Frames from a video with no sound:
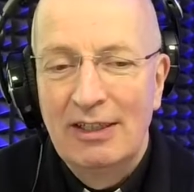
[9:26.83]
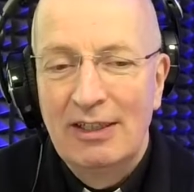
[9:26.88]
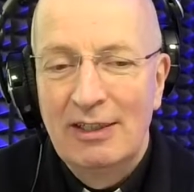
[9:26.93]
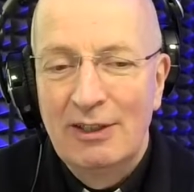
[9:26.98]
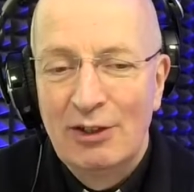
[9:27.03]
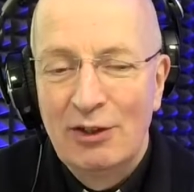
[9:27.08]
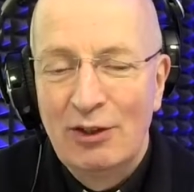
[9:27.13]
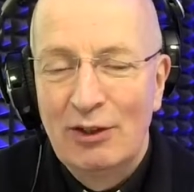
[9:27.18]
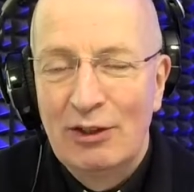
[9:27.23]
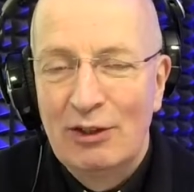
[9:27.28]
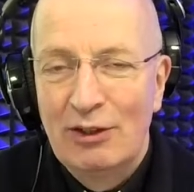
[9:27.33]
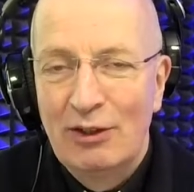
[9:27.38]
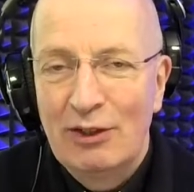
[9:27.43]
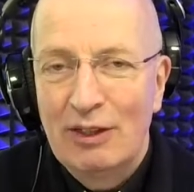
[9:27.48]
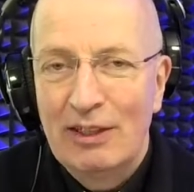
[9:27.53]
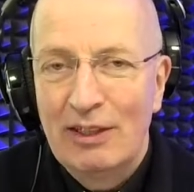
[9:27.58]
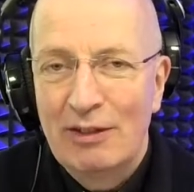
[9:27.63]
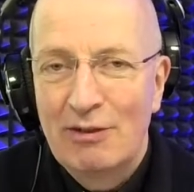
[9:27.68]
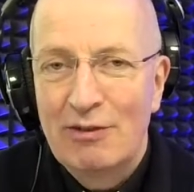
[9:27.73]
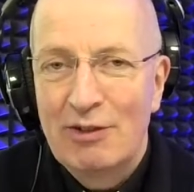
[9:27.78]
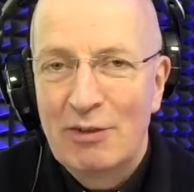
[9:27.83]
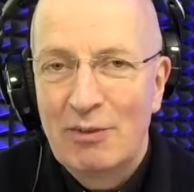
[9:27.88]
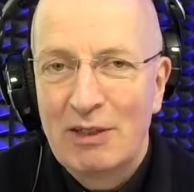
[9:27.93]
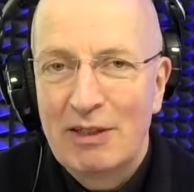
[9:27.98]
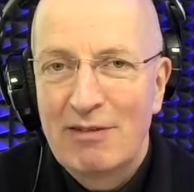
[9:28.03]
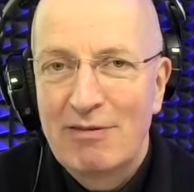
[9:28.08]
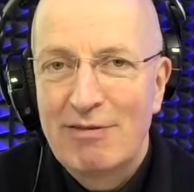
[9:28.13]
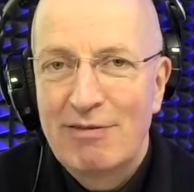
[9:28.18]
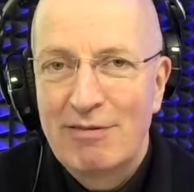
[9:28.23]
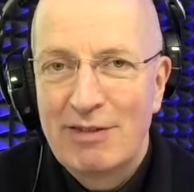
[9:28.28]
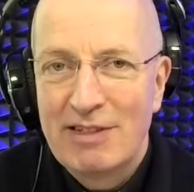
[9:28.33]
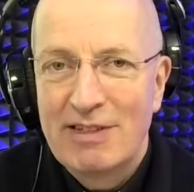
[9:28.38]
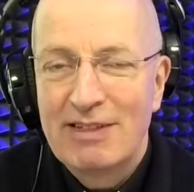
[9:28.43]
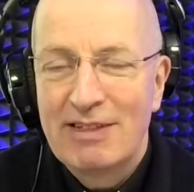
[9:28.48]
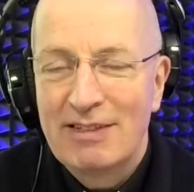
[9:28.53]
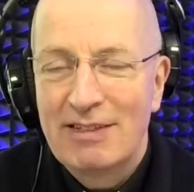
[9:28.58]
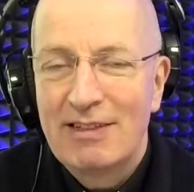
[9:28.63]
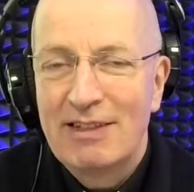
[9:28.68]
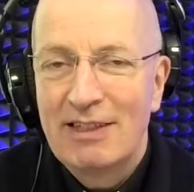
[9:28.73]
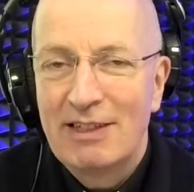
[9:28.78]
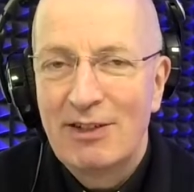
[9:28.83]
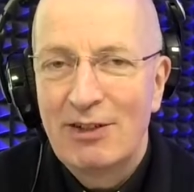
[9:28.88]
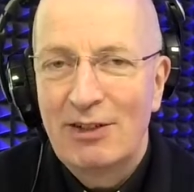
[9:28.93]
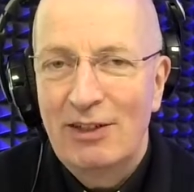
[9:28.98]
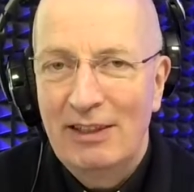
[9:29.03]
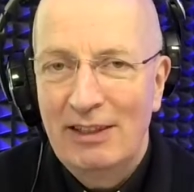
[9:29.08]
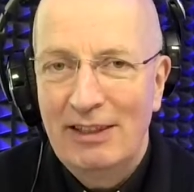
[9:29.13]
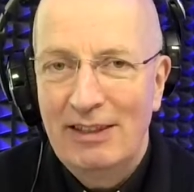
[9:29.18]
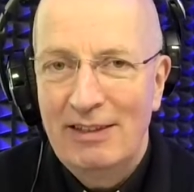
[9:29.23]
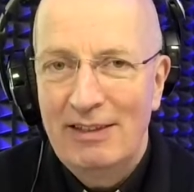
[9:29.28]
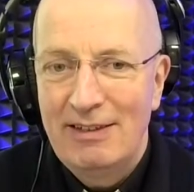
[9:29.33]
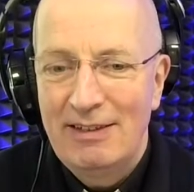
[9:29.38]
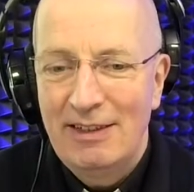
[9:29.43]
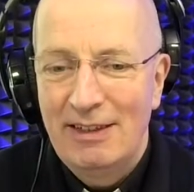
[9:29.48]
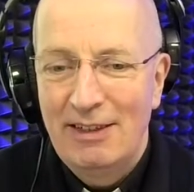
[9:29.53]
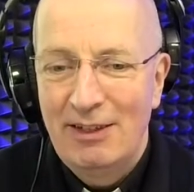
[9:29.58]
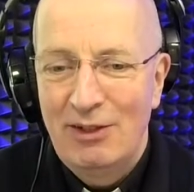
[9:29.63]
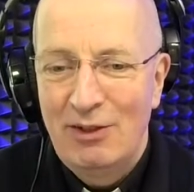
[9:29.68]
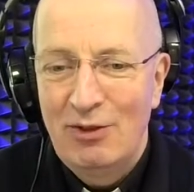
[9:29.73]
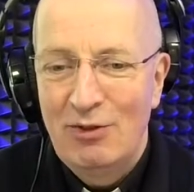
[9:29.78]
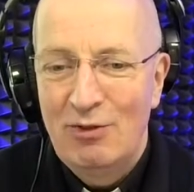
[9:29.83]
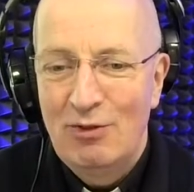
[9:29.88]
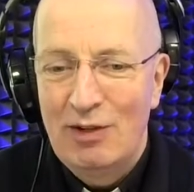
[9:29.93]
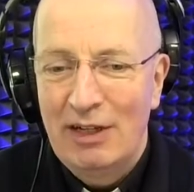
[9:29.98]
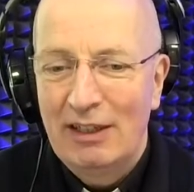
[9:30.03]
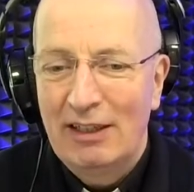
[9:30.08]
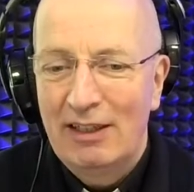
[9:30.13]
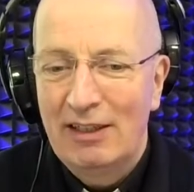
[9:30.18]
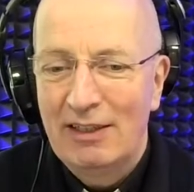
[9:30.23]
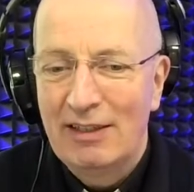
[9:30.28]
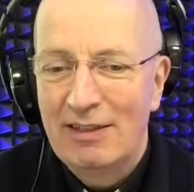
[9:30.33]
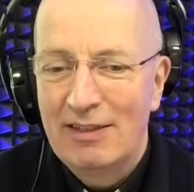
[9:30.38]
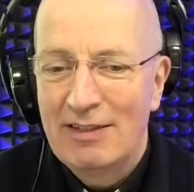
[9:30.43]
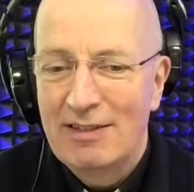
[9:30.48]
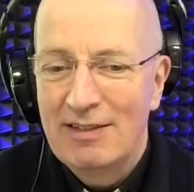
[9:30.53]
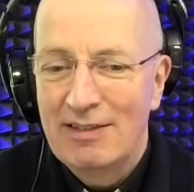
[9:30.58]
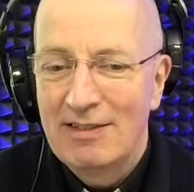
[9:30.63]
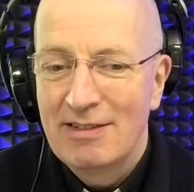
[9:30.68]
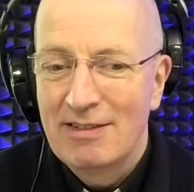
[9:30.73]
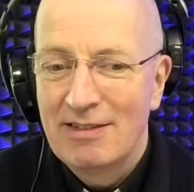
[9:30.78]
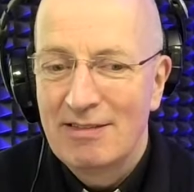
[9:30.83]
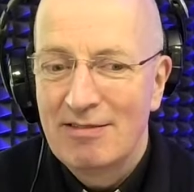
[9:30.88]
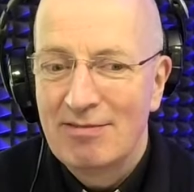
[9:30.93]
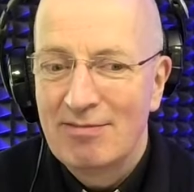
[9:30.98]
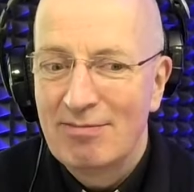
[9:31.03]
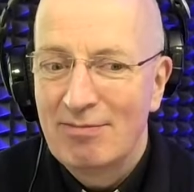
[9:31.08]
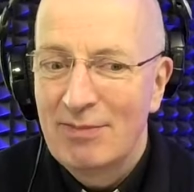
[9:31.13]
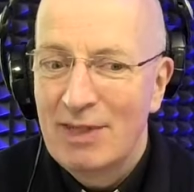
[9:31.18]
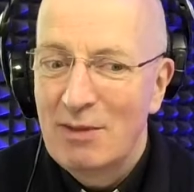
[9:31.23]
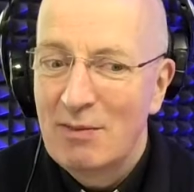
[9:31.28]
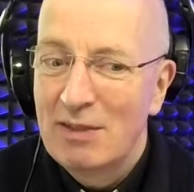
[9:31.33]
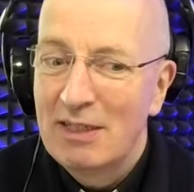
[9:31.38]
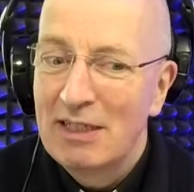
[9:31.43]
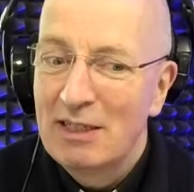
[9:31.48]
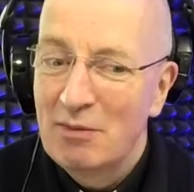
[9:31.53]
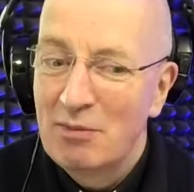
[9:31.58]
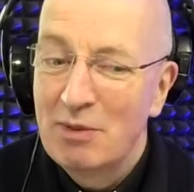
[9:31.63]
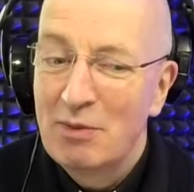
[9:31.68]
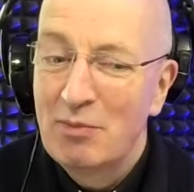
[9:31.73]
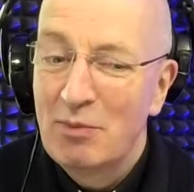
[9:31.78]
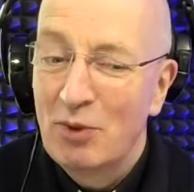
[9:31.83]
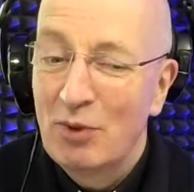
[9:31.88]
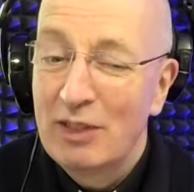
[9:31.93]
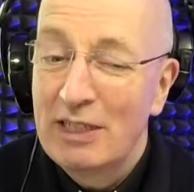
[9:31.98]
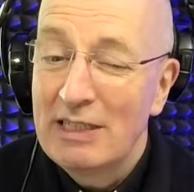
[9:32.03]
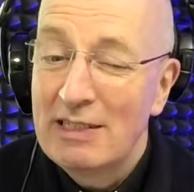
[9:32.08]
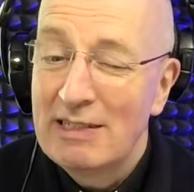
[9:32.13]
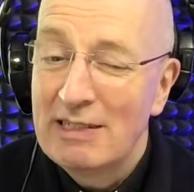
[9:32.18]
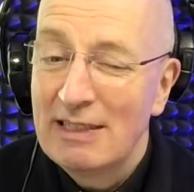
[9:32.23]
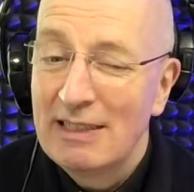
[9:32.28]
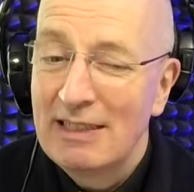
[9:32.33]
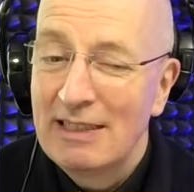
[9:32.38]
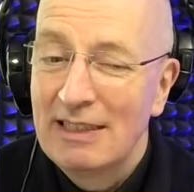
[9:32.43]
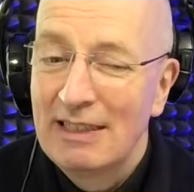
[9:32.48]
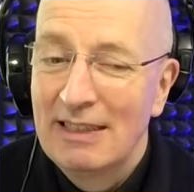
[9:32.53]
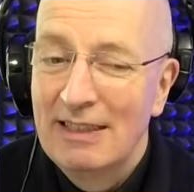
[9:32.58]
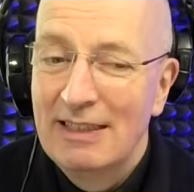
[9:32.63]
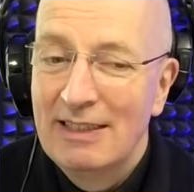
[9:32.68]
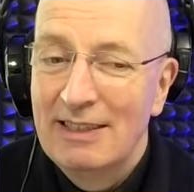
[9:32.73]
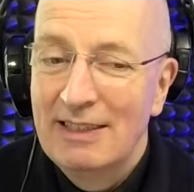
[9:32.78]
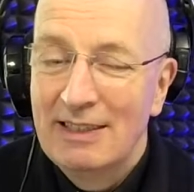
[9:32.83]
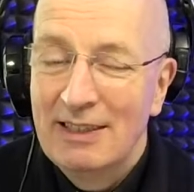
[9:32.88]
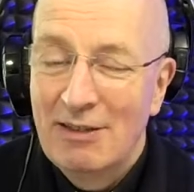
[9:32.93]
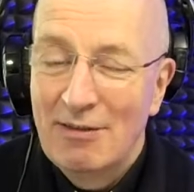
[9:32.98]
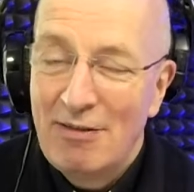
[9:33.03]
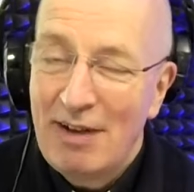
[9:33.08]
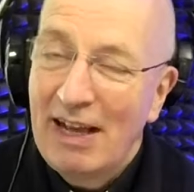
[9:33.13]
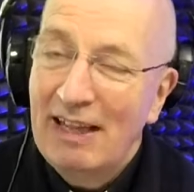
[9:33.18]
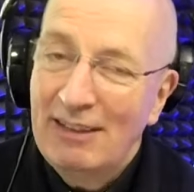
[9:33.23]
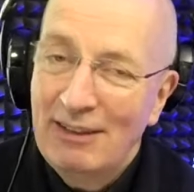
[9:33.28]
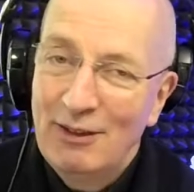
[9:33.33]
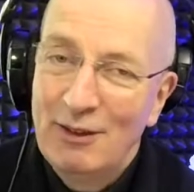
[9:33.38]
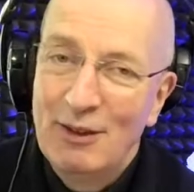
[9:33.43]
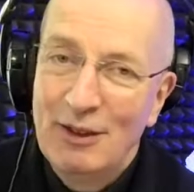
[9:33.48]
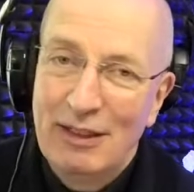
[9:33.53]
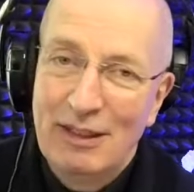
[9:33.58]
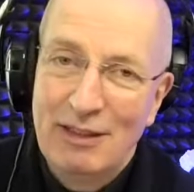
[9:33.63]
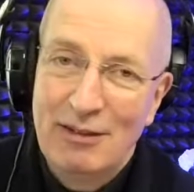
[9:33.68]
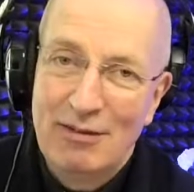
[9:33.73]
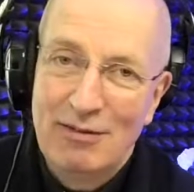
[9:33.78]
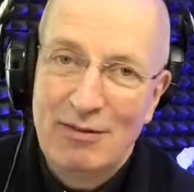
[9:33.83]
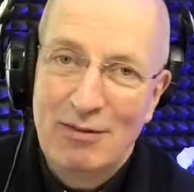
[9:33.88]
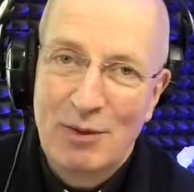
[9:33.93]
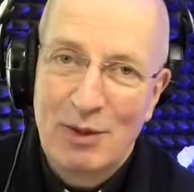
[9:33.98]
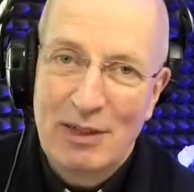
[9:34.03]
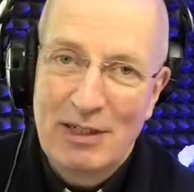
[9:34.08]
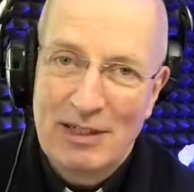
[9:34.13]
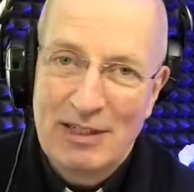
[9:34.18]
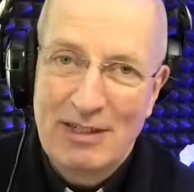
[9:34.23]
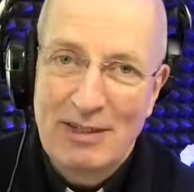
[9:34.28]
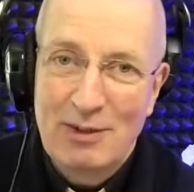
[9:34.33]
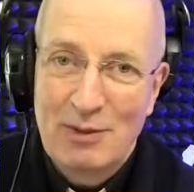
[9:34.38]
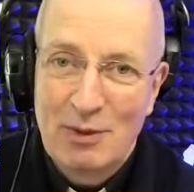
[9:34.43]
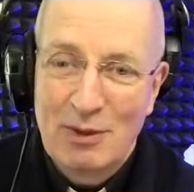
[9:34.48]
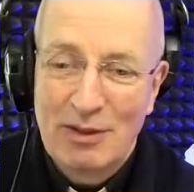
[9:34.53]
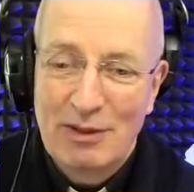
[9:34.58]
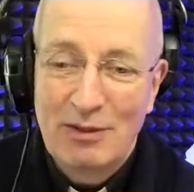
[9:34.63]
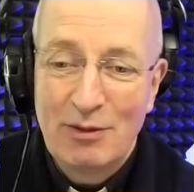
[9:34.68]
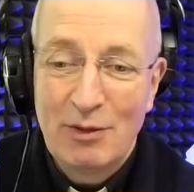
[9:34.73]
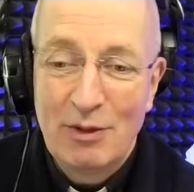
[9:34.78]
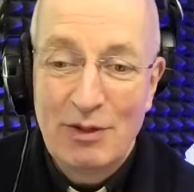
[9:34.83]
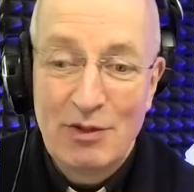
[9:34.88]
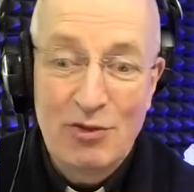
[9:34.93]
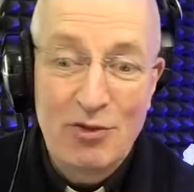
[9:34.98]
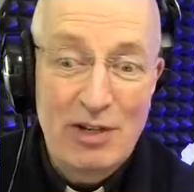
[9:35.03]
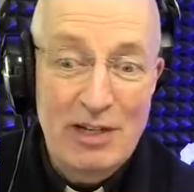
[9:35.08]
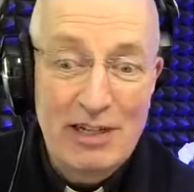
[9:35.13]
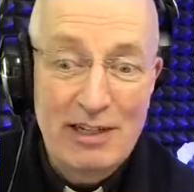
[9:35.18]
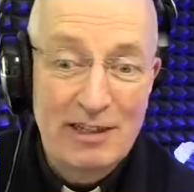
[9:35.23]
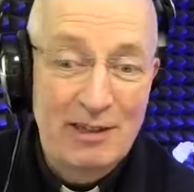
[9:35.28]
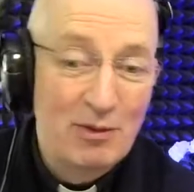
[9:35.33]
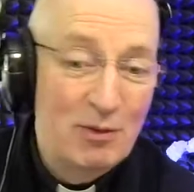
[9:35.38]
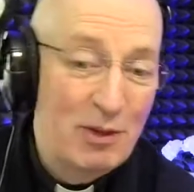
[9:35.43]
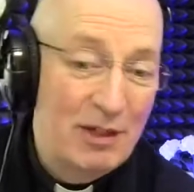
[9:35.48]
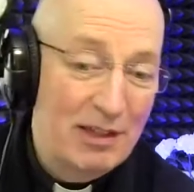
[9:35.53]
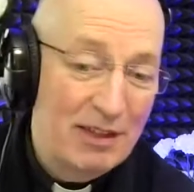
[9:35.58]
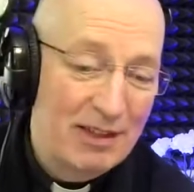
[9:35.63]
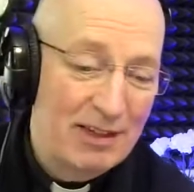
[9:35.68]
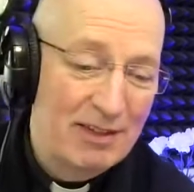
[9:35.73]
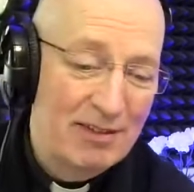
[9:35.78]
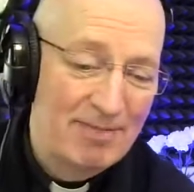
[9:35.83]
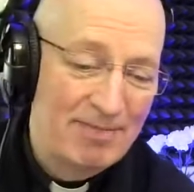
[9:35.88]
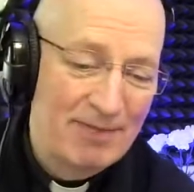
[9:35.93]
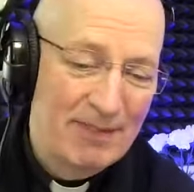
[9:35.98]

you have something physical in your hand, and you recognize maybe a little bit more easily the value of what it is we're trading with.